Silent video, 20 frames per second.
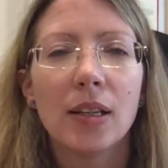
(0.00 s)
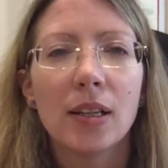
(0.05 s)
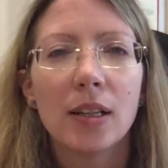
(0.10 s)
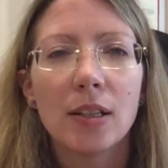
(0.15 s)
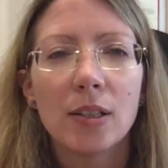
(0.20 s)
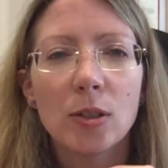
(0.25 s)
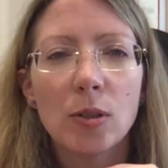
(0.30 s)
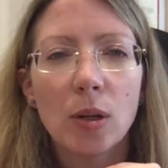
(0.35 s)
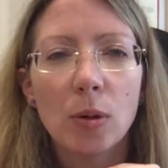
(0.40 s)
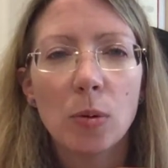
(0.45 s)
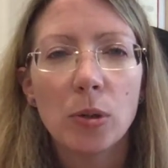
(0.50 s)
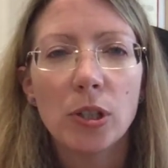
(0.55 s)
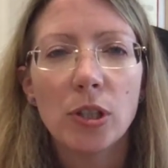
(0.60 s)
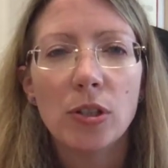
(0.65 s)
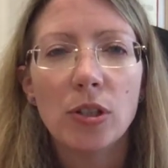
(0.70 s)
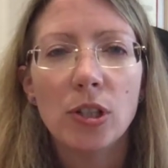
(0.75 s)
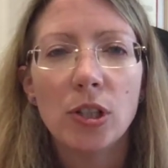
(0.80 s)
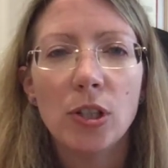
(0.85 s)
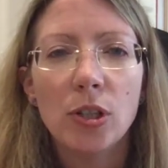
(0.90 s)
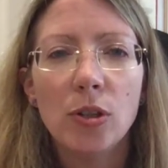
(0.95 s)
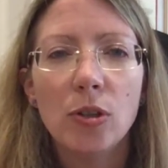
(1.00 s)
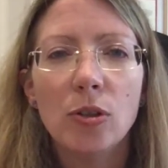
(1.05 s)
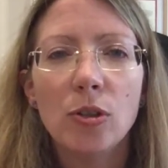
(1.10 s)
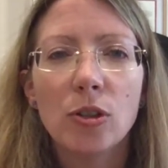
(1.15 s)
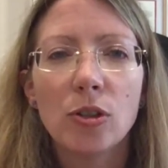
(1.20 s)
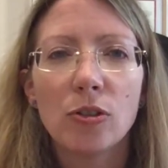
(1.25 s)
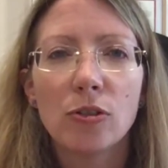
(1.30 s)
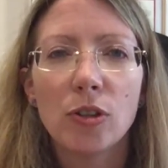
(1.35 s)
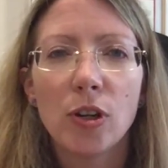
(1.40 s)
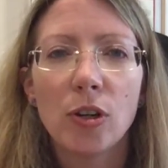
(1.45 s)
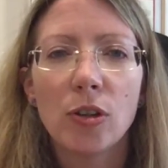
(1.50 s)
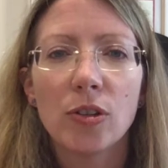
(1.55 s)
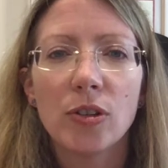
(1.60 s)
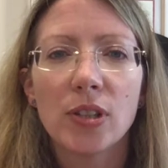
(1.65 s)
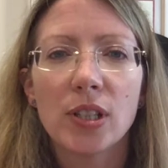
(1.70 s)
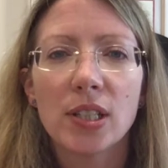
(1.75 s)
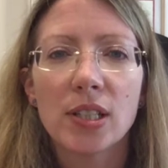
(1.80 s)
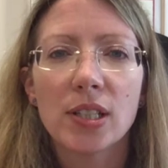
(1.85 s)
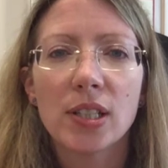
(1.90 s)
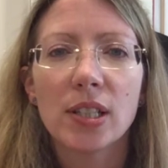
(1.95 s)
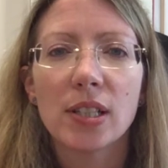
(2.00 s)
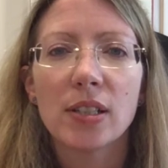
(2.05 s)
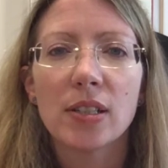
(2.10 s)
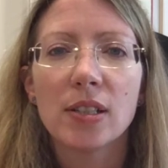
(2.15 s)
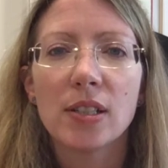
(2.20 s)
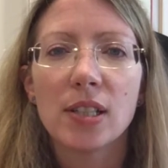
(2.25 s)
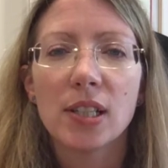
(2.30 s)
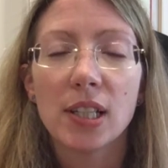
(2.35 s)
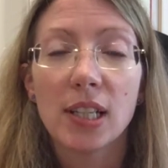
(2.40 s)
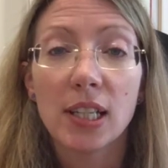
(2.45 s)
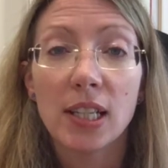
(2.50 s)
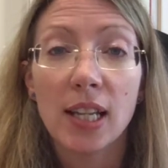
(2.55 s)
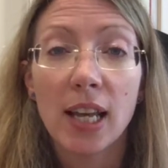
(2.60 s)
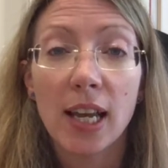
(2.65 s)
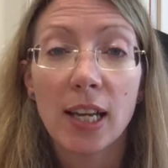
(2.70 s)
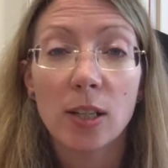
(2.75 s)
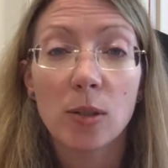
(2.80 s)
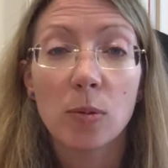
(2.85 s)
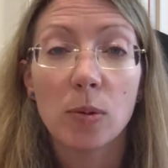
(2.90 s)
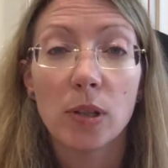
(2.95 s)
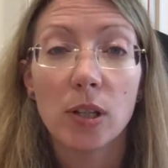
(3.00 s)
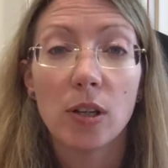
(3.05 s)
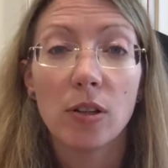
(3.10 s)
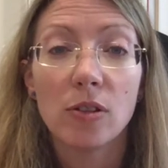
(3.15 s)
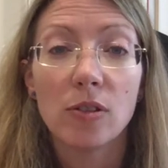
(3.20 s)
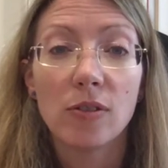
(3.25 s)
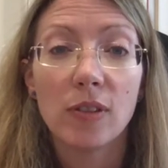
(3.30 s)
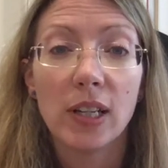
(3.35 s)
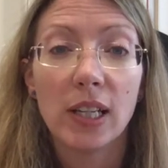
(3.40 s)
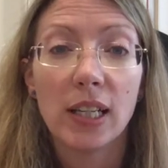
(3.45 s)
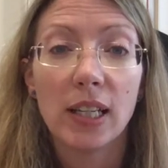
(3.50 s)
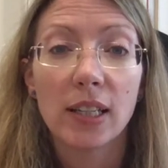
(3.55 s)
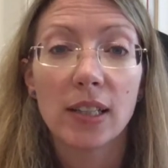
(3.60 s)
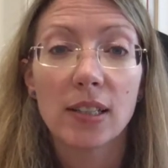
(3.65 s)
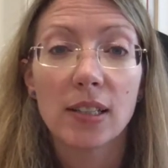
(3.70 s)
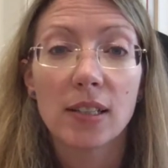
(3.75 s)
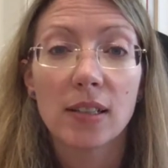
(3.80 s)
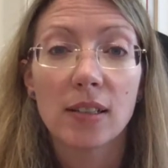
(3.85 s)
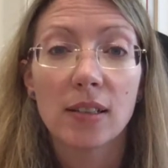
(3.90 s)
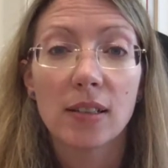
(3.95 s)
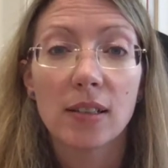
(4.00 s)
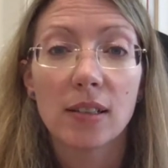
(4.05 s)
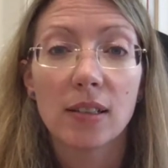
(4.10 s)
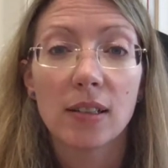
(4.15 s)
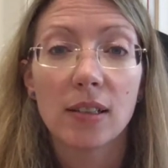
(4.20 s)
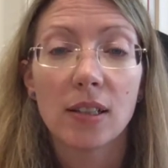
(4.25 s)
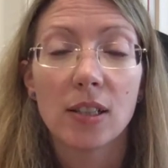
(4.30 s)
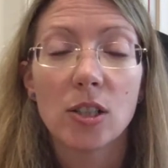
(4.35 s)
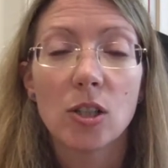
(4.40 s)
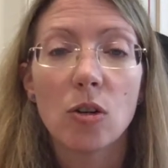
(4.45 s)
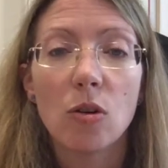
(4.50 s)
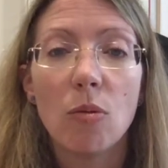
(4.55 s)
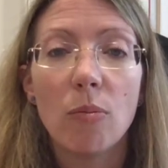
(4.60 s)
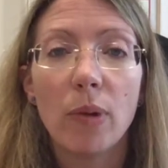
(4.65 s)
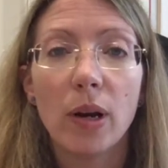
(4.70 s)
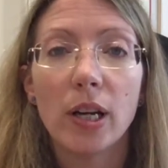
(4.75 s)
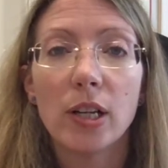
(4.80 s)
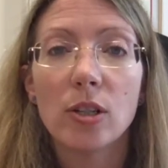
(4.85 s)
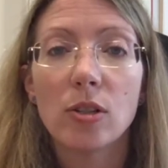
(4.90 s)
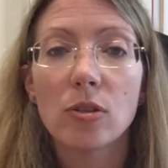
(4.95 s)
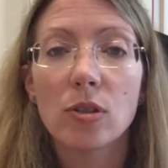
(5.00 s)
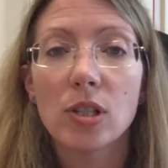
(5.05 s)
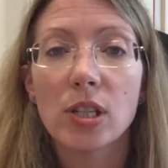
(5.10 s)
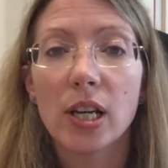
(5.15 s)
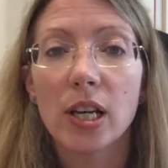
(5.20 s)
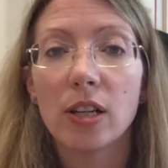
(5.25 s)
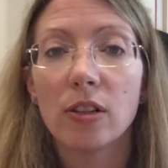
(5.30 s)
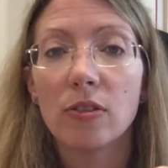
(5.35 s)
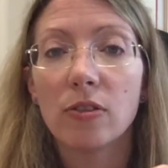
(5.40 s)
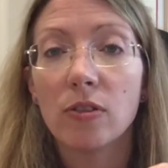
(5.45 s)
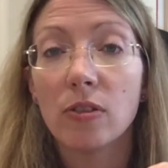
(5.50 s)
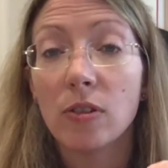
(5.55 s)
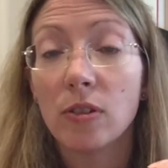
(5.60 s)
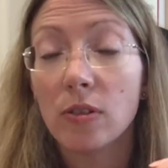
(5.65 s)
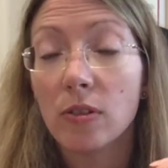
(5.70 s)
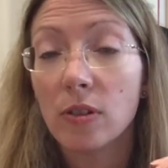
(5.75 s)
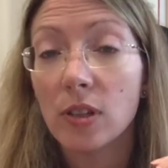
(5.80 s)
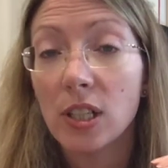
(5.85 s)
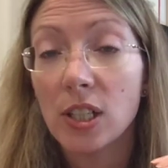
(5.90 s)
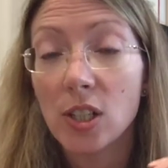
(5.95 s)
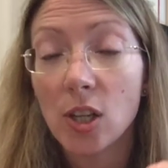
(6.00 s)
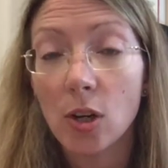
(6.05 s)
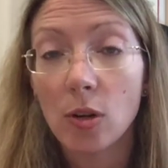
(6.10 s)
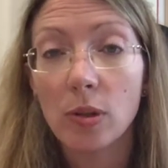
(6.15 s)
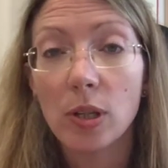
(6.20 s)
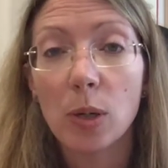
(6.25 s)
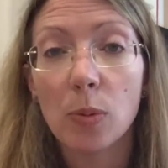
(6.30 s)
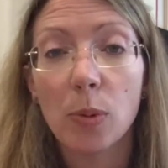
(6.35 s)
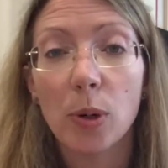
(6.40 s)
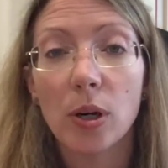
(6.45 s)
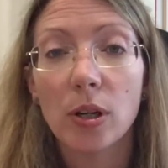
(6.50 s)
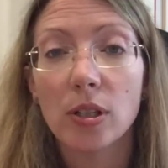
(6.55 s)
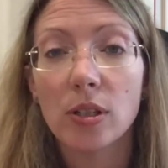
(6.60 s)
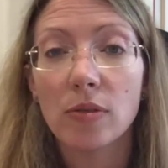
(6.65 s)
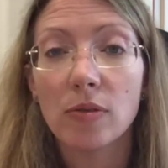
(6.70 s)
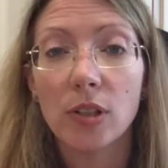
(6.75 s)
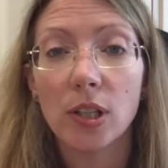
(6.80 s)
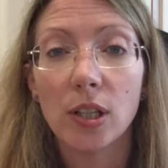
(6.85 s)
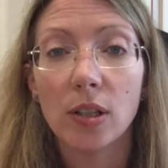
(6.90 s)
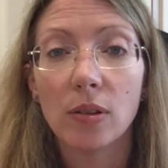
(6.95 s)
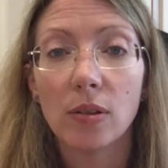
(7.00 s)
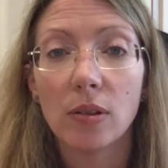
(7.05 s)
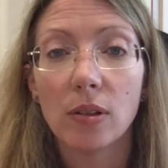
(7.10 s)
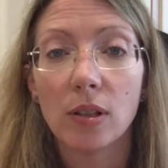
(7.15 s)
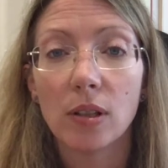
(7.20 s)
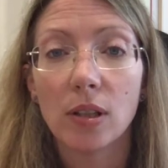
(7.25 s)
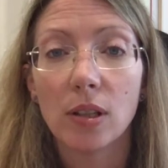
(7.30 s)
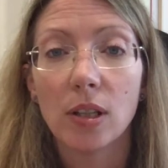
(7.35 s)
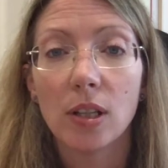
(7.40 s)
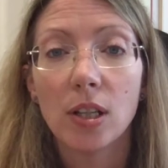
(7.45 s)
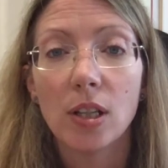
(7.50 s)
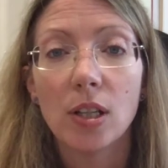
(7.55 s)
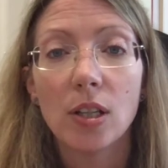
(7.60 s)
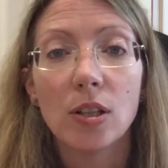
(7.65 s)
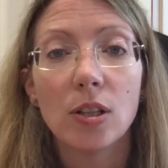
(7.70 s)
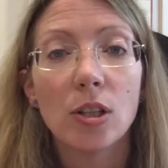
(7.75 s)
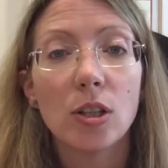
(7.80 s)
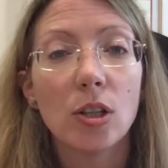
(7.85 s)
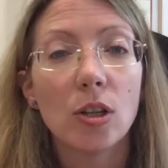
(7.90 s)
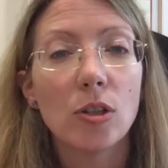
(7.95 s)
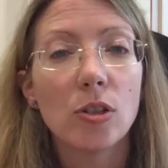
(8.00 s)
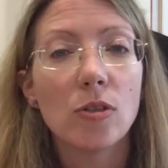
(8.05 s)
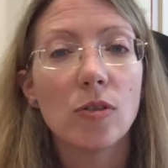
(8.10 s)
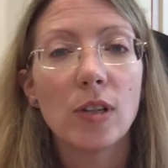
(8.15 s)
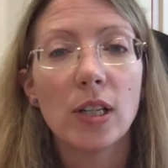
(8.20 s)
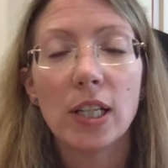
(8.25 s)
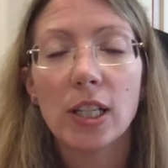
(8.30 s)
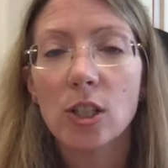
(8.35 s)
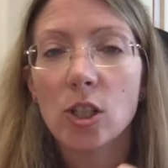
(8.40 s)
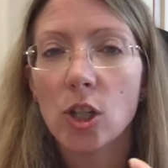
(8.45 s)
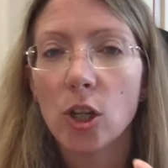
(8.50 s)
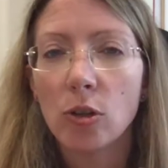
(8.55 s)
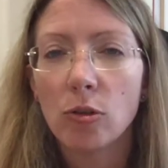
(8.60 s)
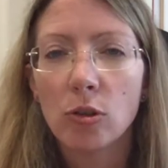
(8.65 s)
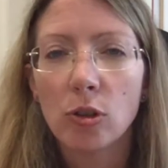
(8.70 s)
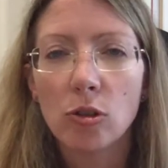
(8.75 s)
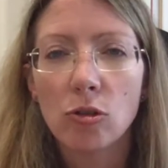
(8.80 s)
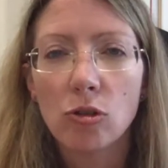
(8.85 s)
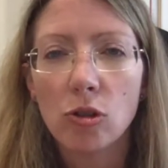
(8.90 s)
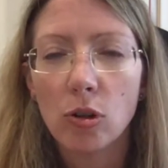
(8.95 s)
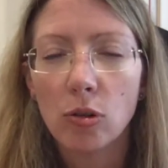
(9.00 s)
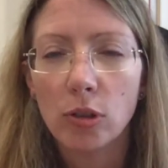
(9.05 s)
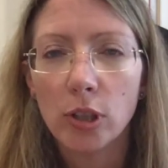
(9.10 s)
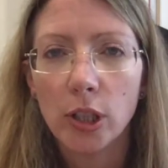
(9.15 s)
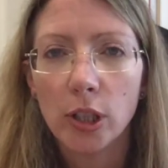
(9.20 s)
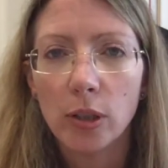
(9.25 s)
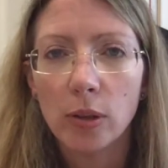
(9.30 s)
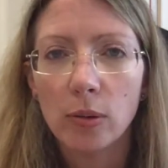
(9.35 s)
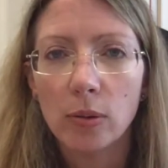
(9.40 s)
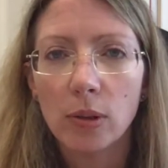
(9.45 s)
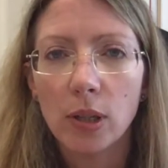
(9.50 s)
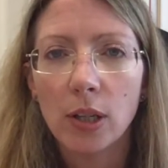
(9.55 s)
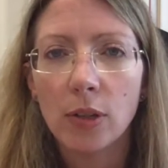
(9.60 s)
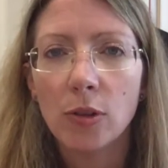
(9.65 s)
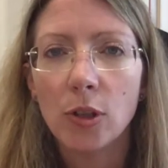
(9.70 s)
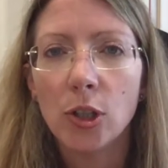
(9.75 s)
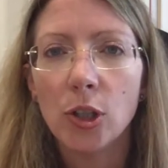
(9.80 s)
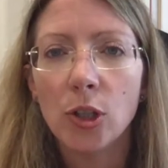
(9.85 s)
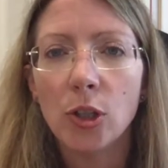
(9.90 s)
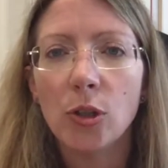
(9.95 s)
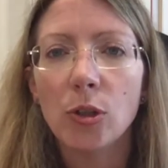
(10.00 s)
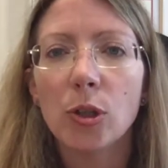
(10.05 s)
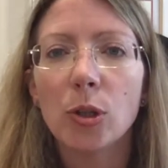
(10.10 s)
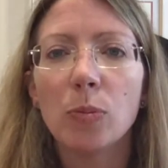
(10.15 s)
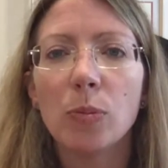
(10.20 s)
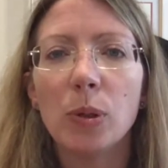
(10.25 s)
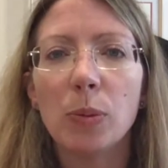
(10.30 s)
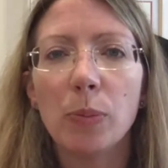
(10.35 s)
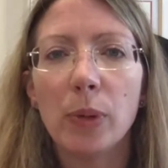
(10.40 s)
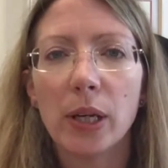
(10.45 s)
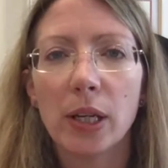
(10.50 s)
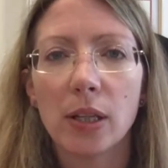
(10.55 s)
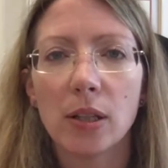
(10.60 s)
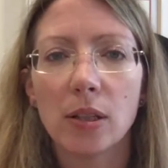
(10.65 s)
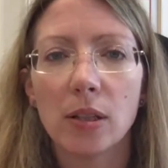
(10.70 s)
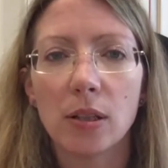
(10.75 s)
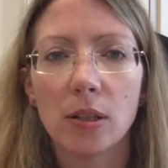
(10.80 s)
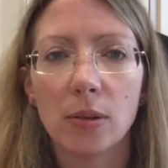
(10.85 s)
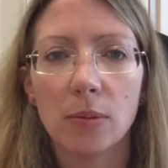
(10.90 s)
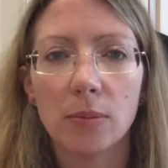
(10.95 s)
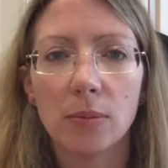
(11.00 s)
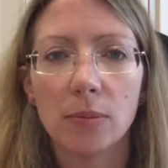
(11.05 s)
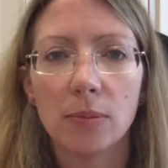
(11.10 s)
So I want you to use your focusing skills to connect with those feelings, to remind yourself that it's only a part of you, that those feelings don't control you, and that you can be bigger than them.